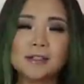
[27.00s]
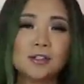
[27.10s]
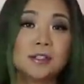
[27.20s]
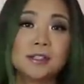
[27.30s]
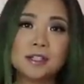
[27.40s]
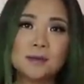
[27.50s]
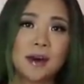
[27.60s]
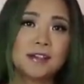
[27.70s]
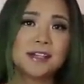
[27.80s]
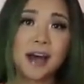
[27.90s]
As you can see
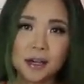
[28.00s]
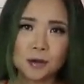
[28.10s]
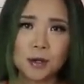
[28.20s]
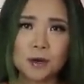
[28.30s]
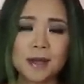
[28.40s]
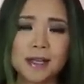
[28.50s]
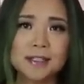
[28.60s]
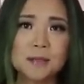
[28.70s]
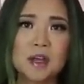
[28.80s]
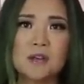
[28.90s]
by the title, we are
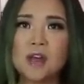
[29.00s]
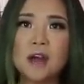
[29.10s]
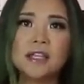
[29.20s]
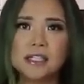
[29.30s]
making something very